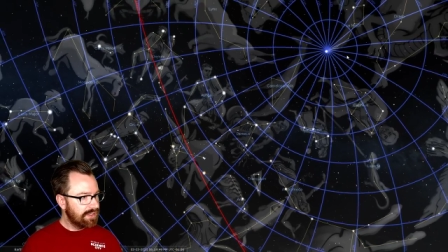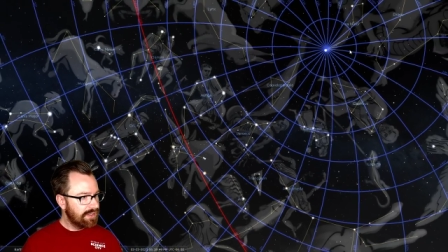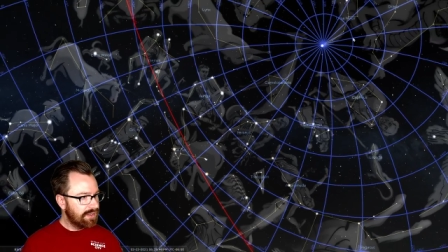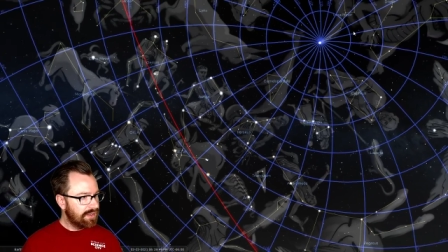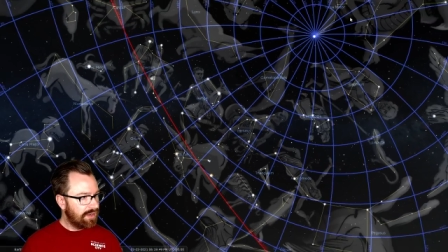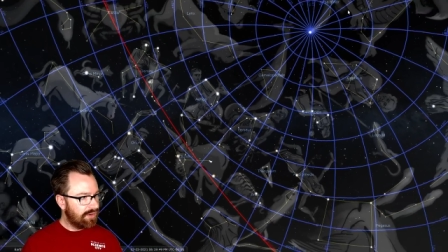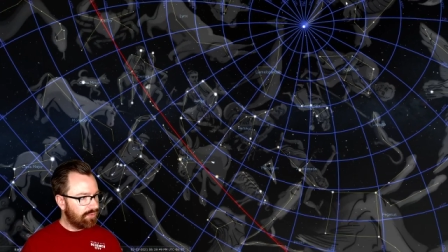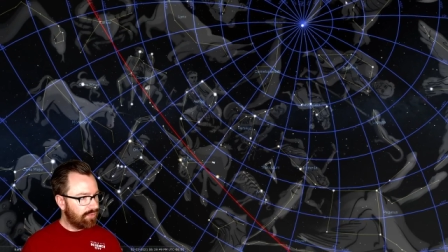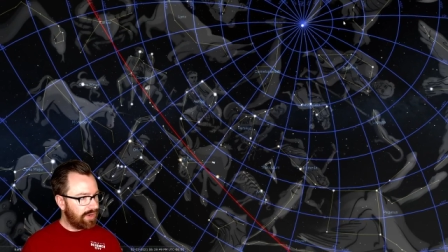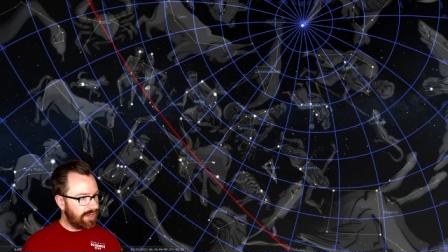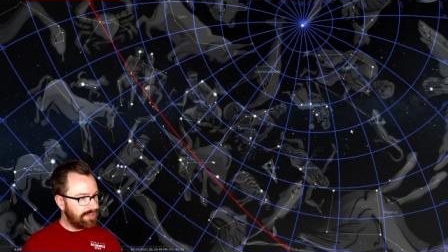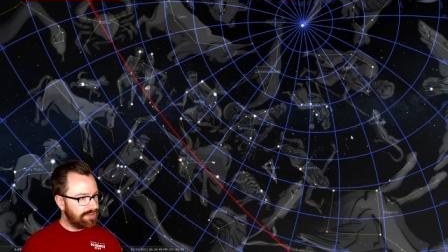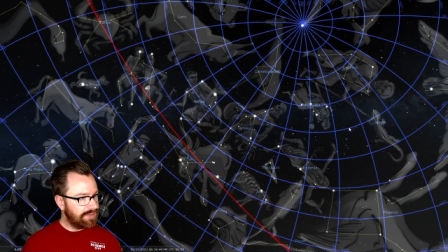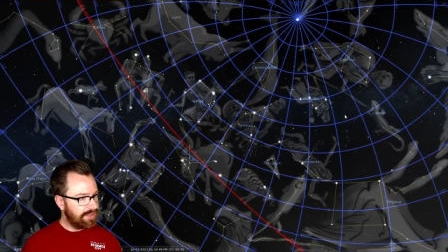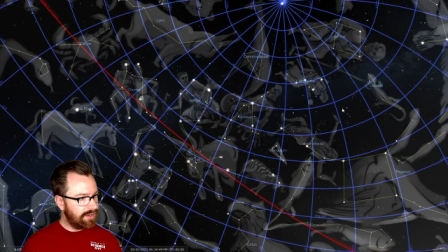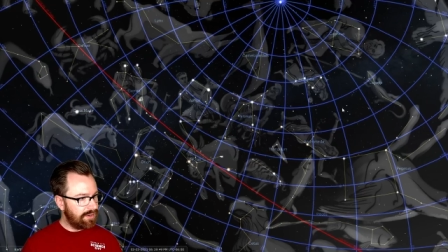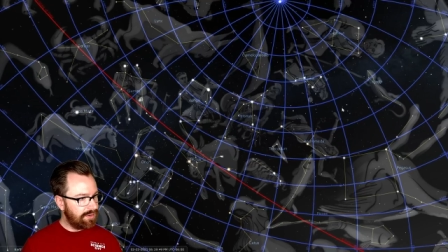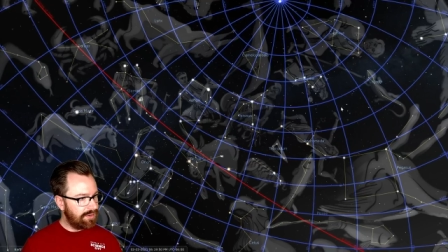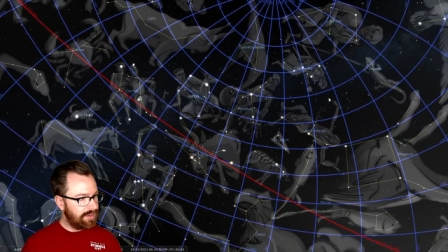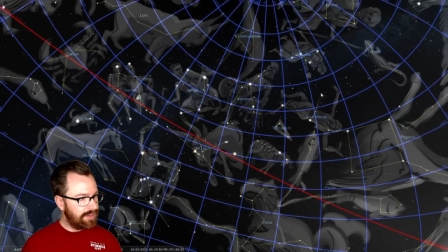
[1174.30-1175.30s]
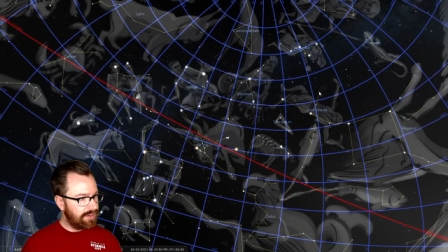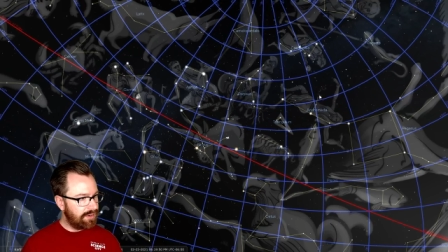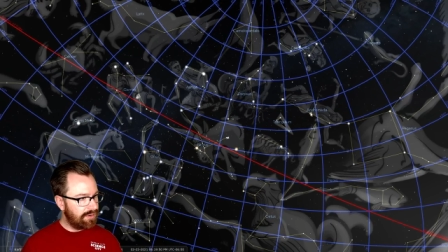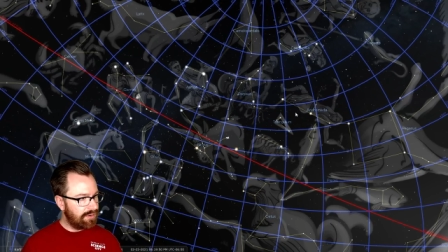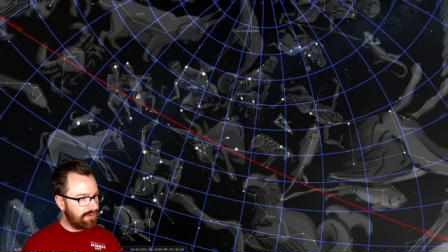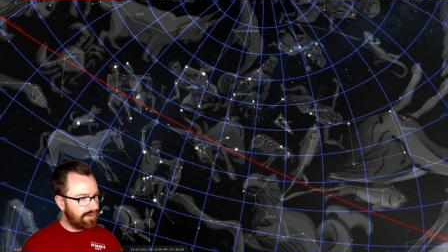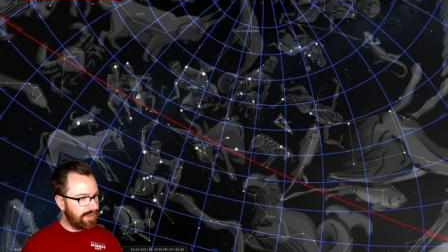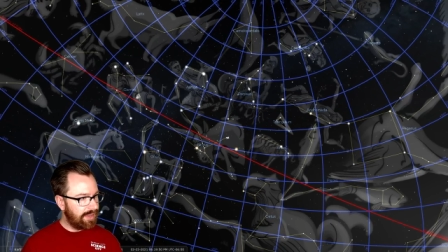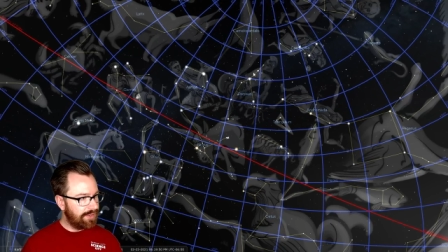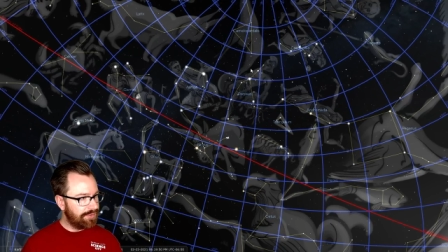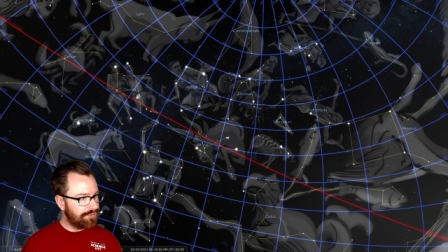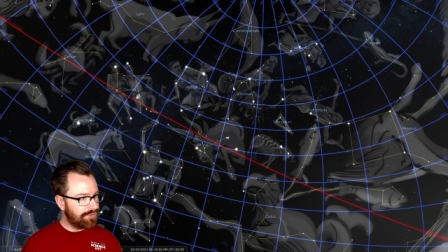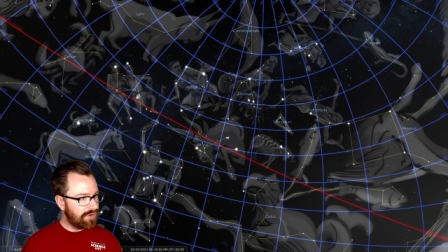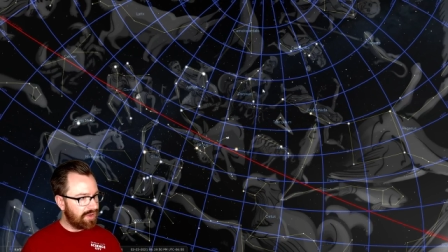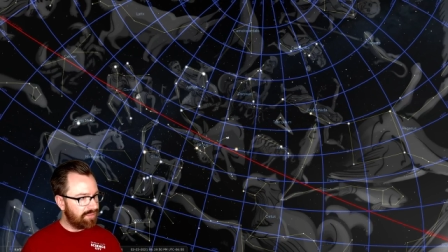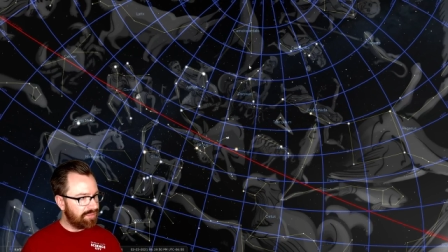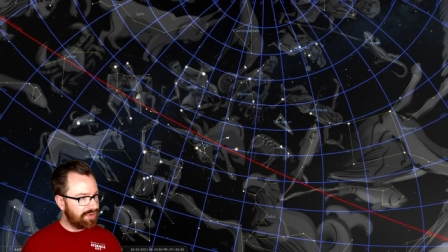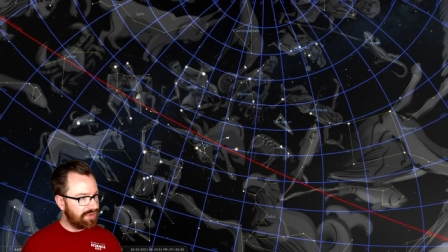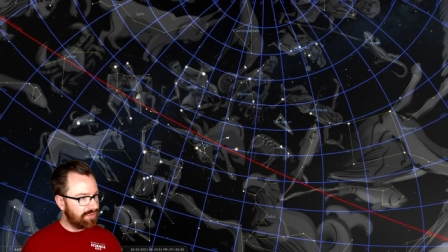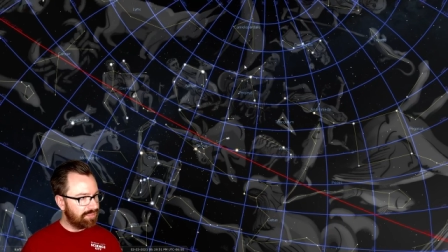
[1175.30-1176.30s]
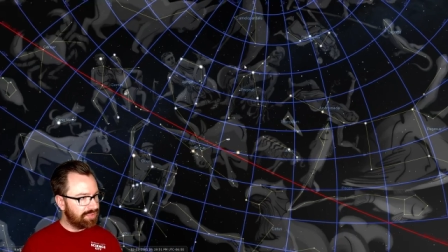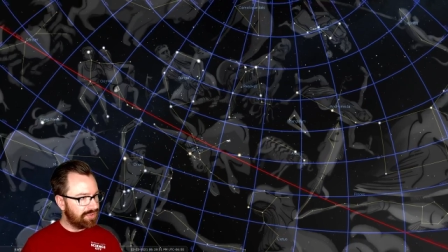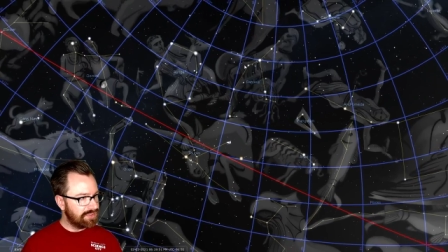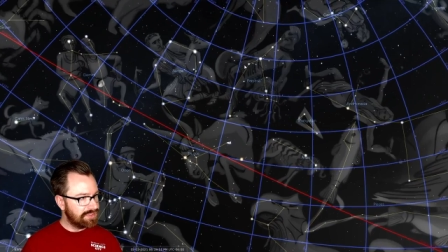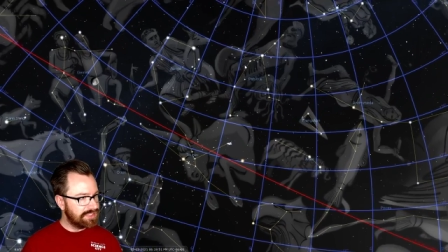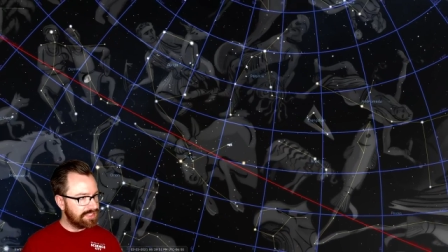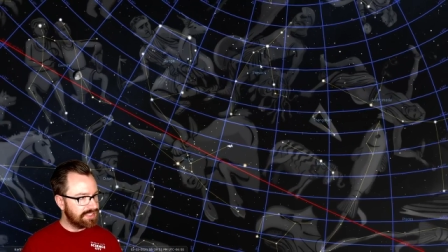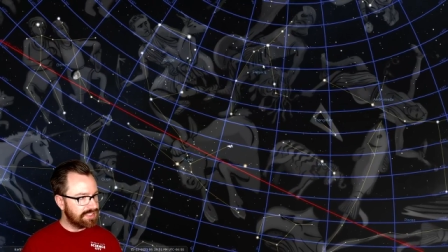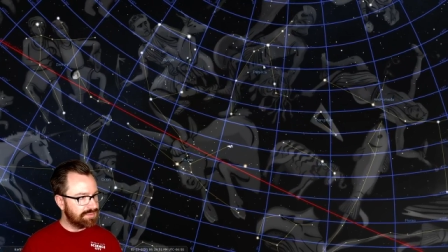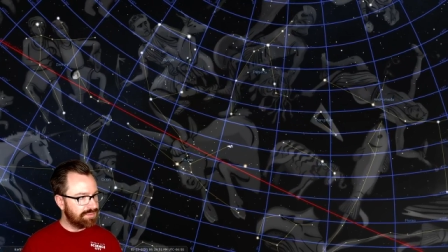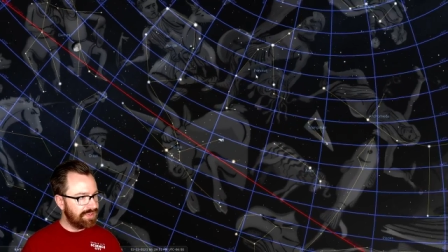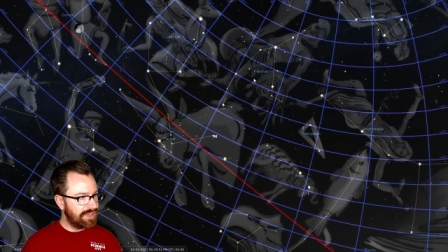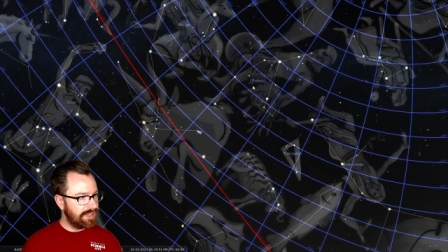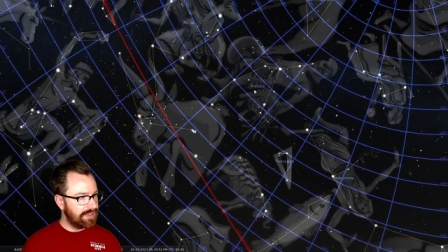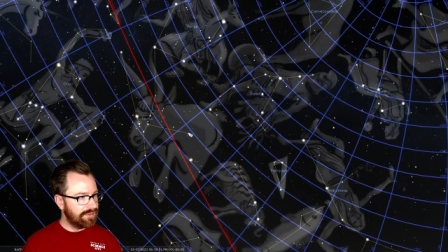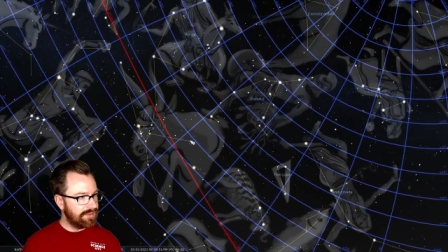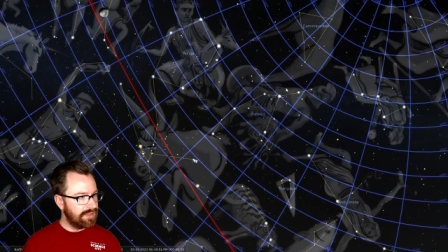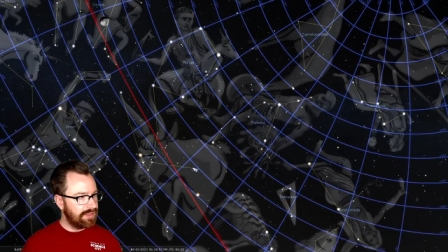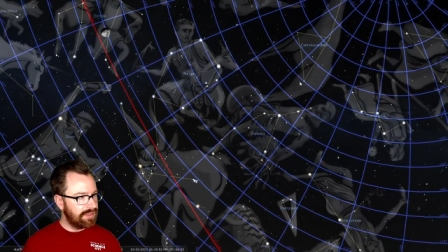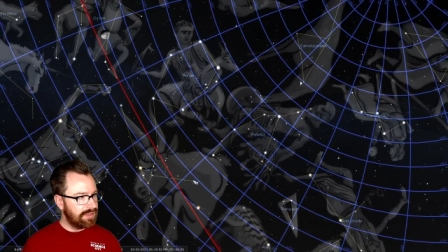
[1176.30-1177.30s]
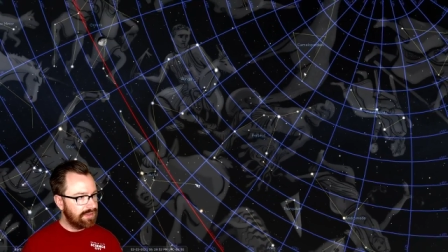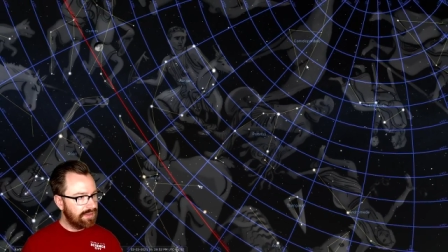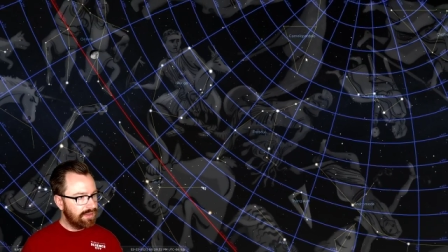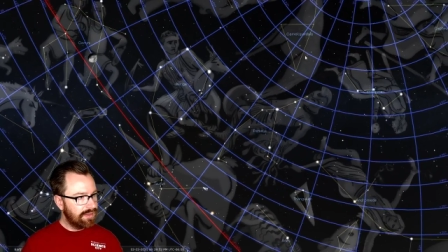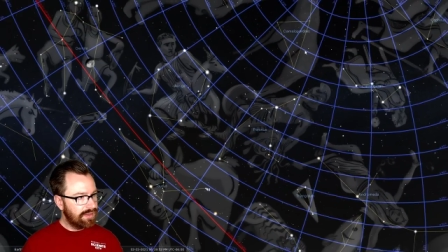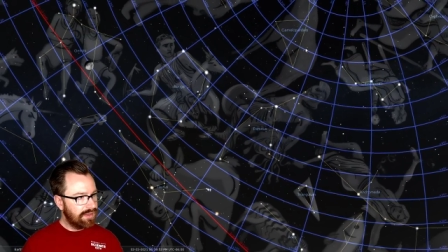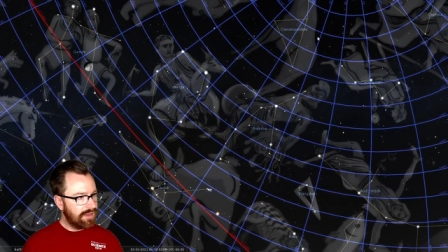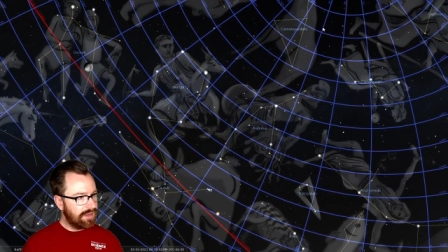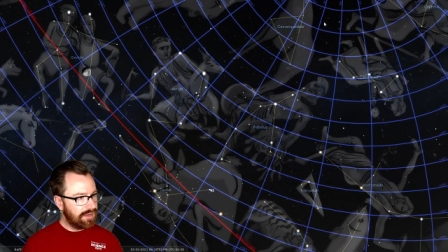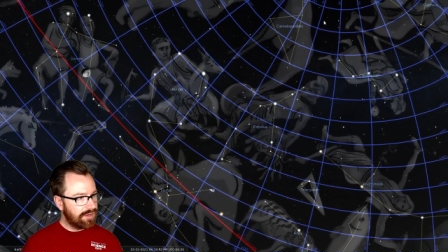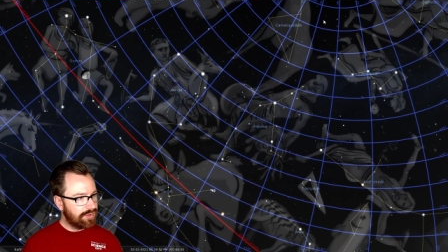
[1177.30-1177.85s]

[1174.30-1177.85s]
uh, right there near Andromeda, Perseus being the uh,